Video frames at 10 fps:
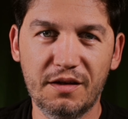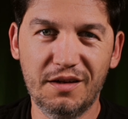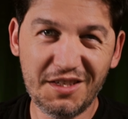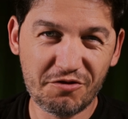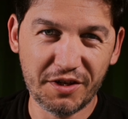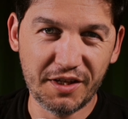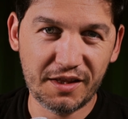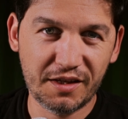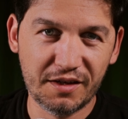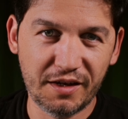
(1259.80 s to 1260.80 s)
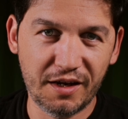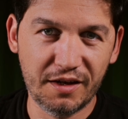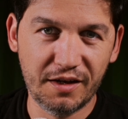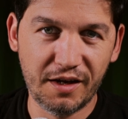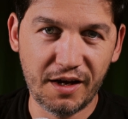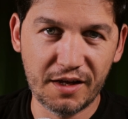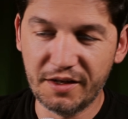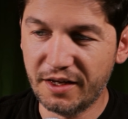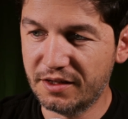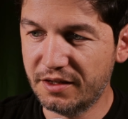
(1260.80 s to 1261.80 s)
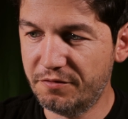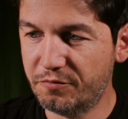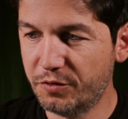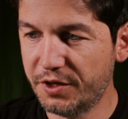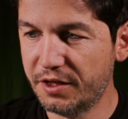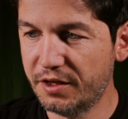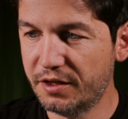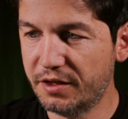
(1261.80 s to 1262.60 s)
Let's try that. At the end, if we